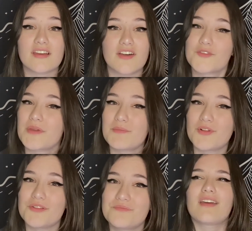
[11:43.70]
other
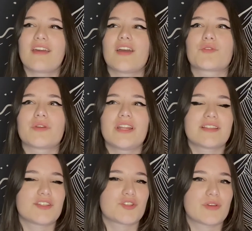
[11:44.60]
people and reading
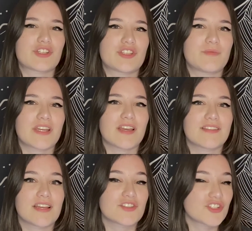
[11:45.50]
situations, because
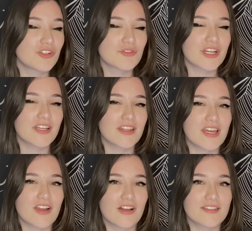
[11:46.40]
as children,
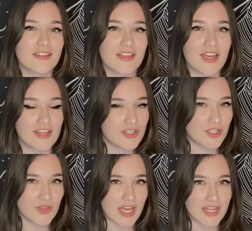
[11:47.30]
they constantly had to
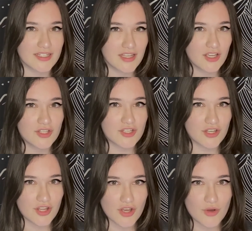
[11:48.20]
do that to
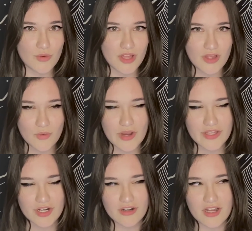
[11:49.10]
know
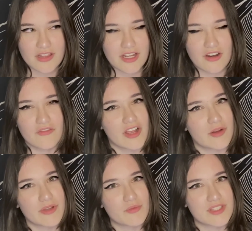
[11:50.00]
whether or not their
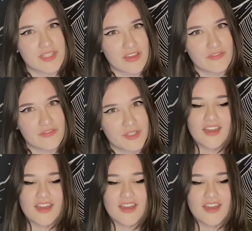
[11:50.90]
environment was safe.